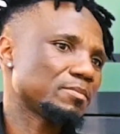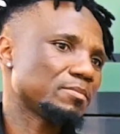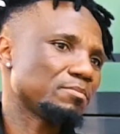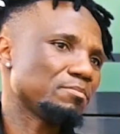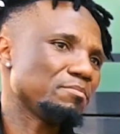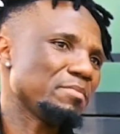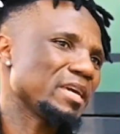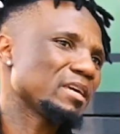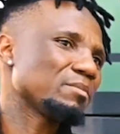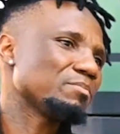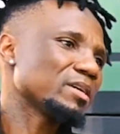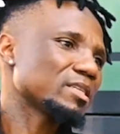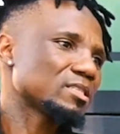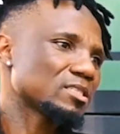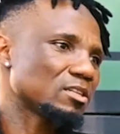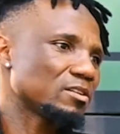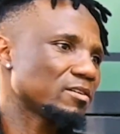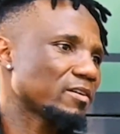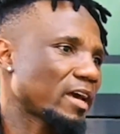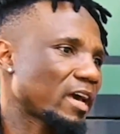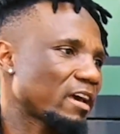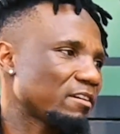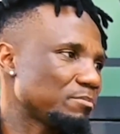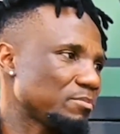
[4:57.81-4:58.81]
make
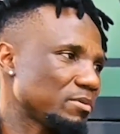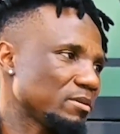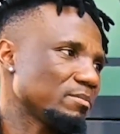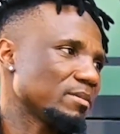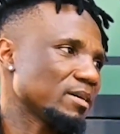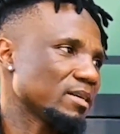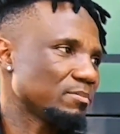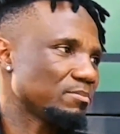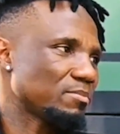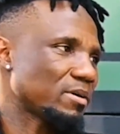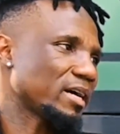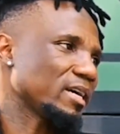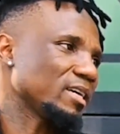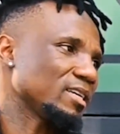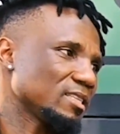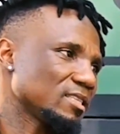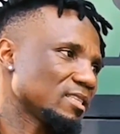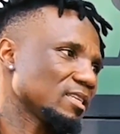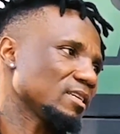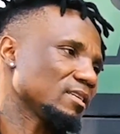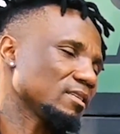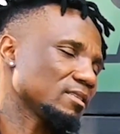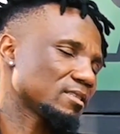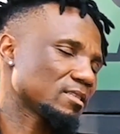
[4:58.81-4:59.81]
myself happy by buying
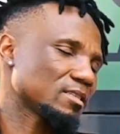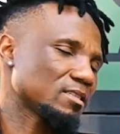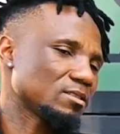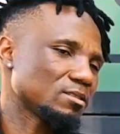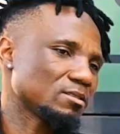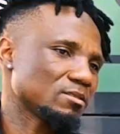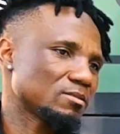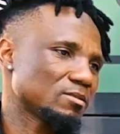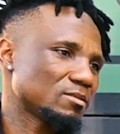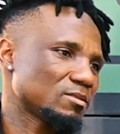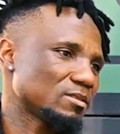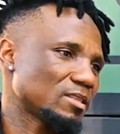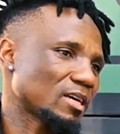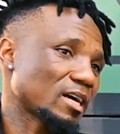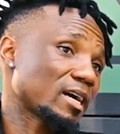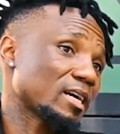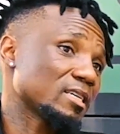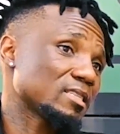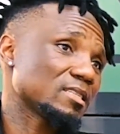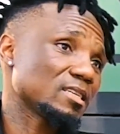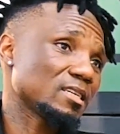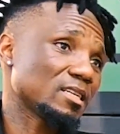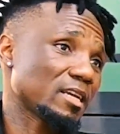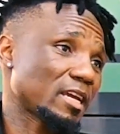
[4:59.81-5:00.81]
things. And like I
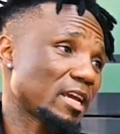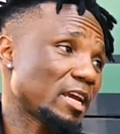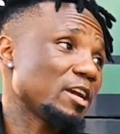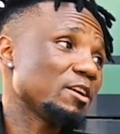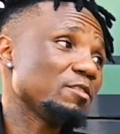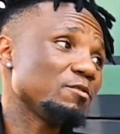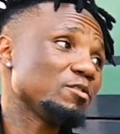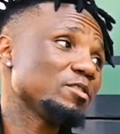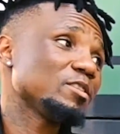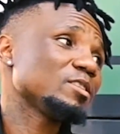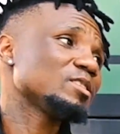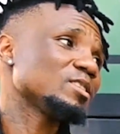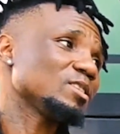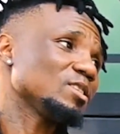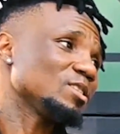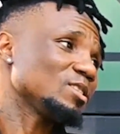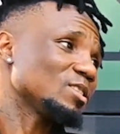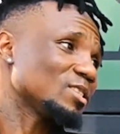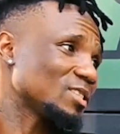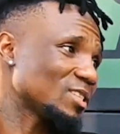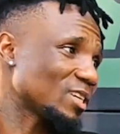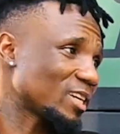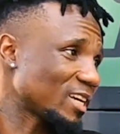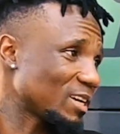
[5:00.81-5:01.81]
said, every
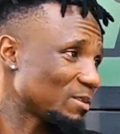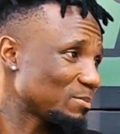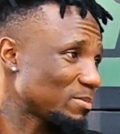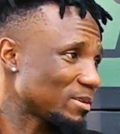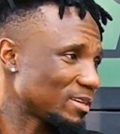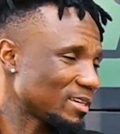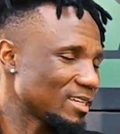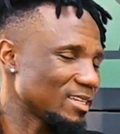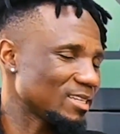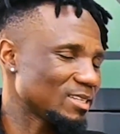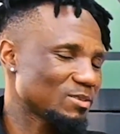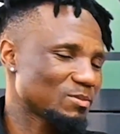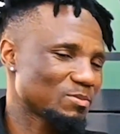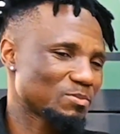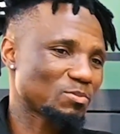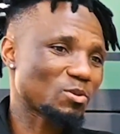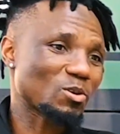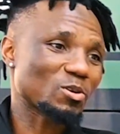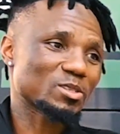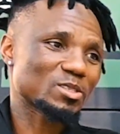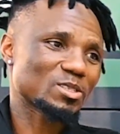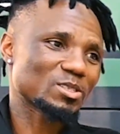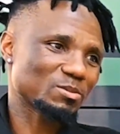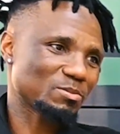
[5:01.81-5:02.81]
season that I played,
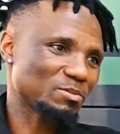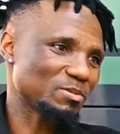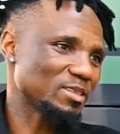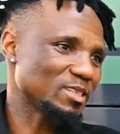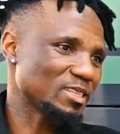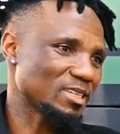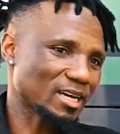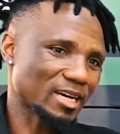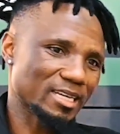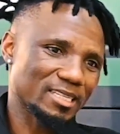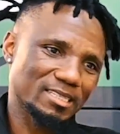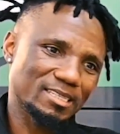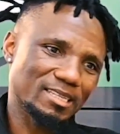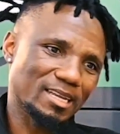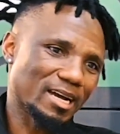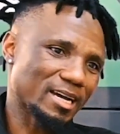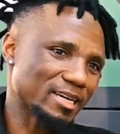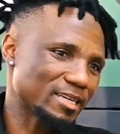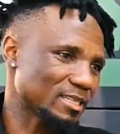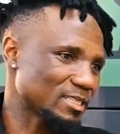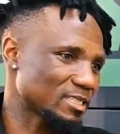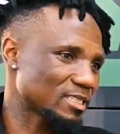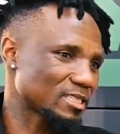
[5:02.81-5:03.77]
possibly I at